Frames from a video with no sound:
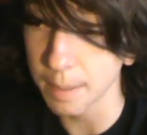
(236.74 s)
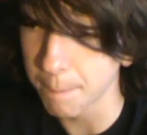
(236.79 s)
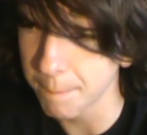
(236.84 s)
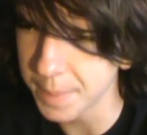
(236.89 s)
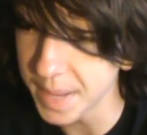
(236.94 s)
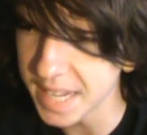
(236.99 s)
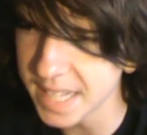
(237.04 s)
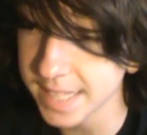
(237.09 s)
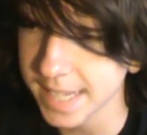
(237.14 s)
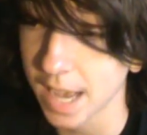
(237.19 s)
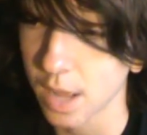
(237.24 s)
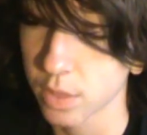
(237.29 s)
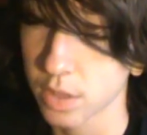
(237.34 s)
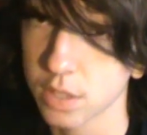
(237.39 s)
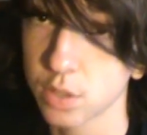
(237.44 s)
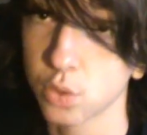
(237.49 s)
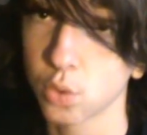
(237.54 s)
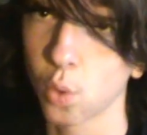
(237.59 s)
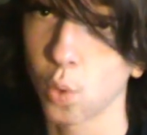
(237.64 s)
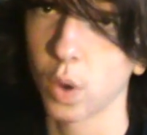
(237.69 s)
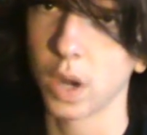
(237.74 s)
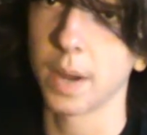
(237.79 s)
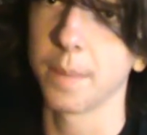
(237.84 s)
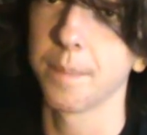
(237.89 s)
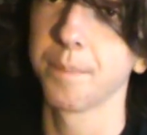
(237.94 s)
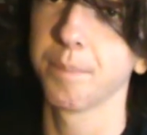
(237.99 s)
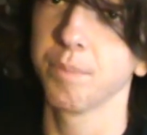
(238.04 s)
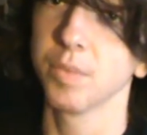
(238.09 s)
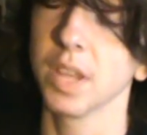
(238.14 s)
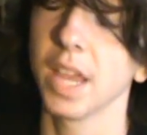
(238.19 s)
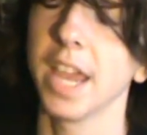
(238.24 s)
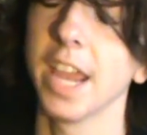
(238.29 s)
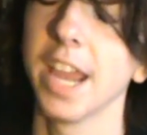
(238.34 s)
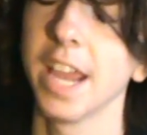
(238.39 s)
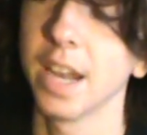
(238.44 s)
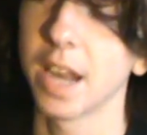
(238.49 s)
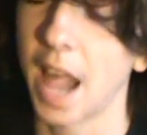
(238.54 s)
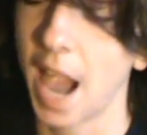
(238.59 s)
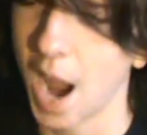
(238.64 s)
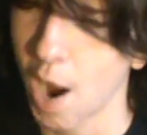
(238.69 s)
beats out the story
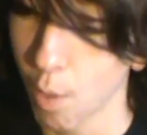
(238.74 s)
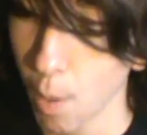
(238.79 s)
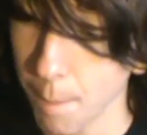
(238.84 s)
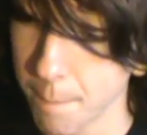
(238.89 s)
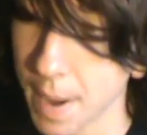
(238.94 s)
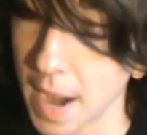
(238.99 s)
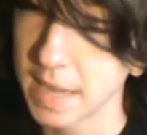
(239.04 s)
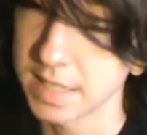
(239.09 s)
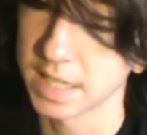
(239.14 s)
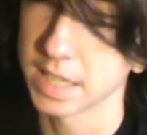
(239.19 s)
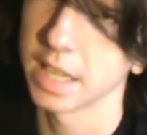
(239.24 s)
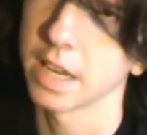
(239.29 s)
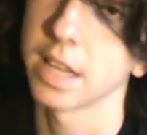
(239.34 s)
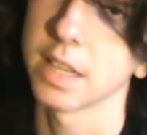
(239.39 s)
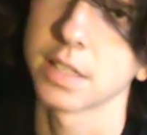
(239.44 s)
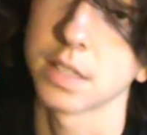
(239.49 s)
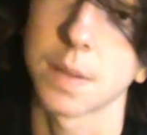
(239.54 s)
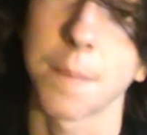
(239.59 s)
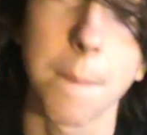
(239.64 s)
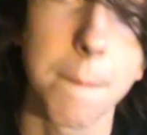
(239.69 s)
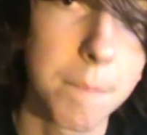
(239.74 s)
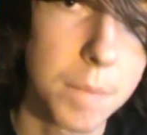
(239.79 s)
in how amazing it is.